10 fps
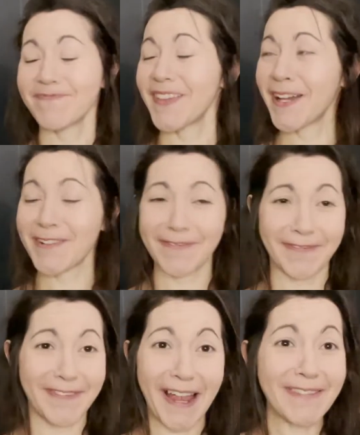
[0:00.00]

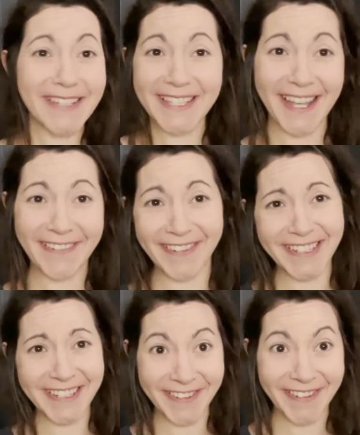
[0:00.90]
I'm just not going
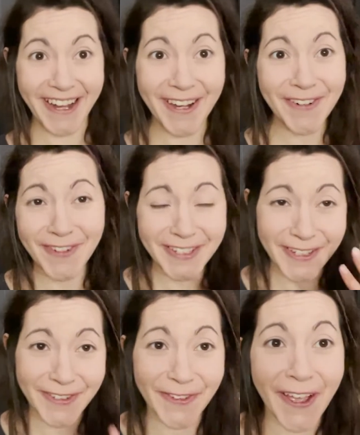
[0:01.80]
to. I don't want
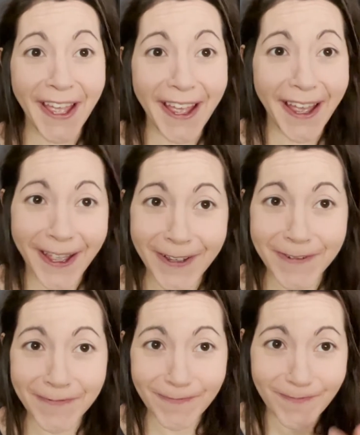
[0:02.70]
to.
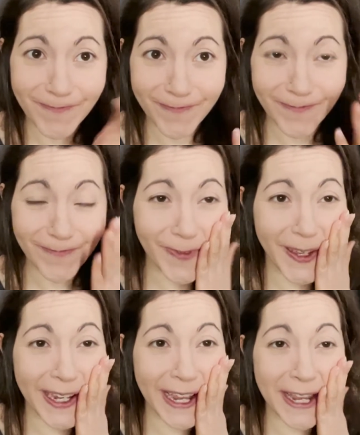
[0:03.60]
Um,
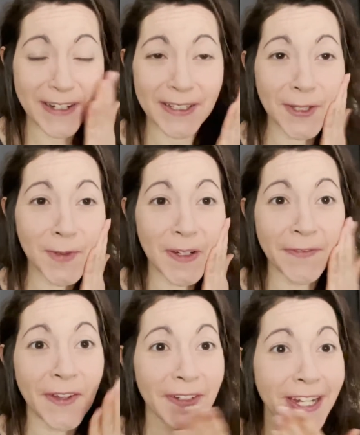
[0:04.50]
I got a little bit of
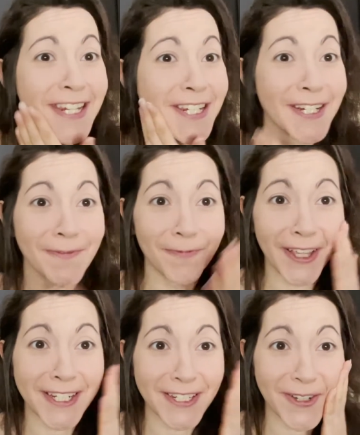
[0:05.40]
foundation and
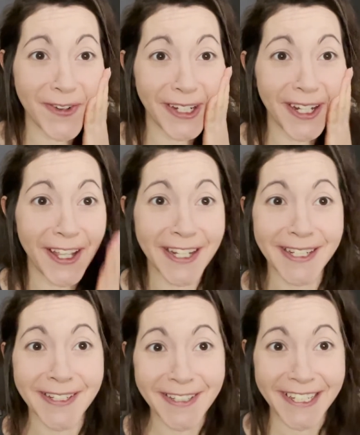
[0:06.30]
blush going on,
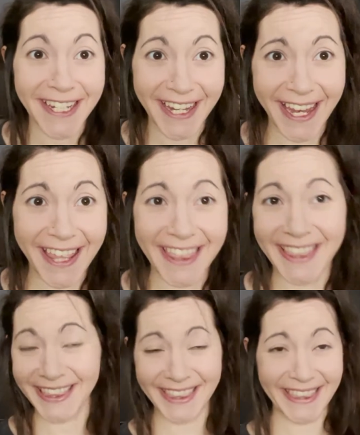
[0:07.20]

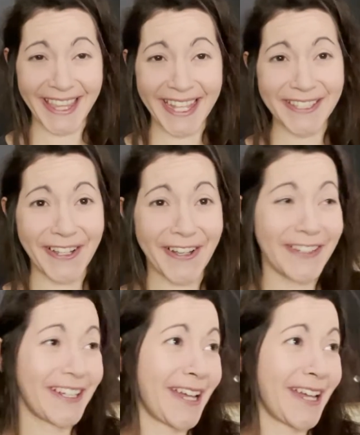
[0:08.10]
and that's all.